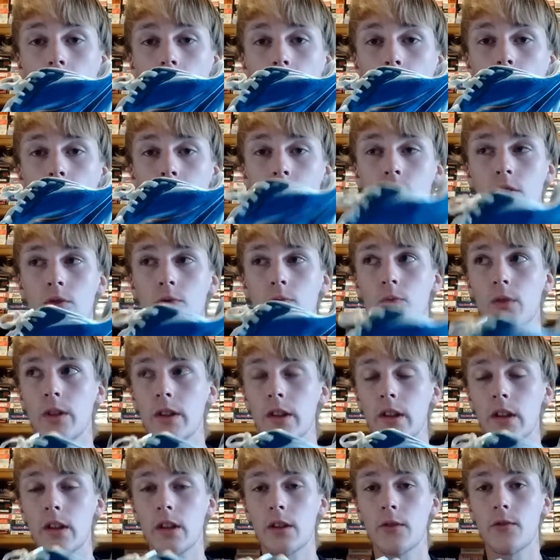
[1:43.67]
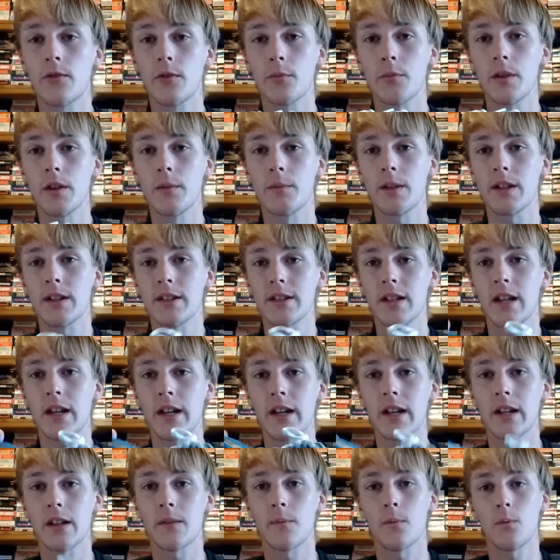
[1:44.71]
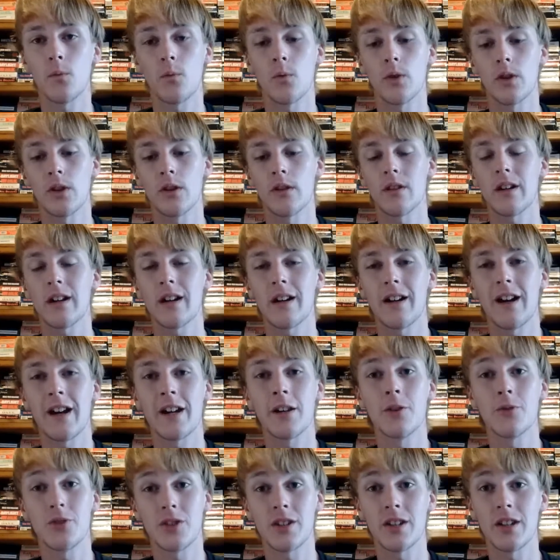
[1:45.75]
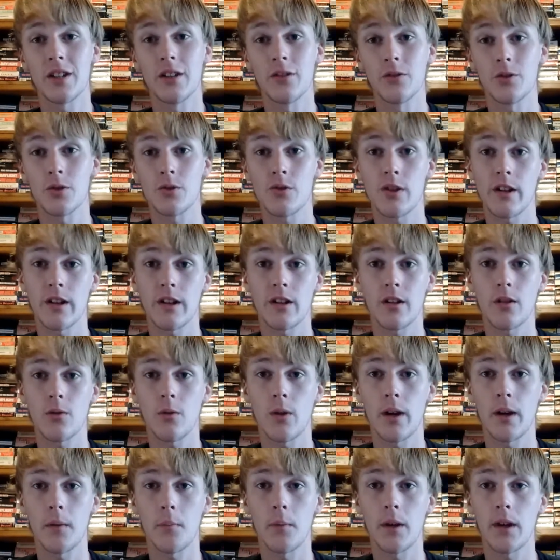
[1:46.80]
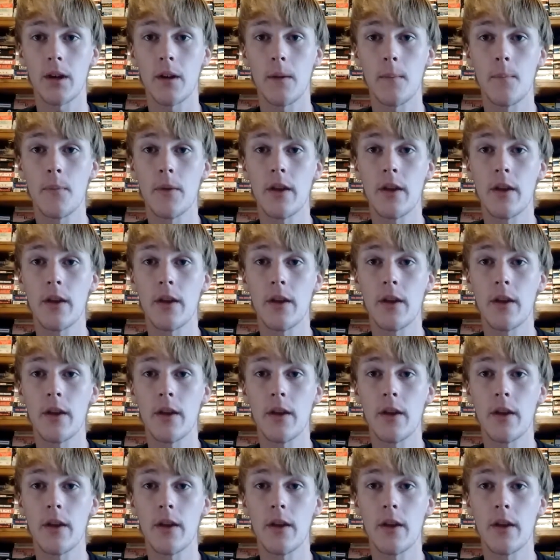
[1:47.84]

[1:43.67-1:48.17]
which is really good for me because I used to heel strike quite a bit,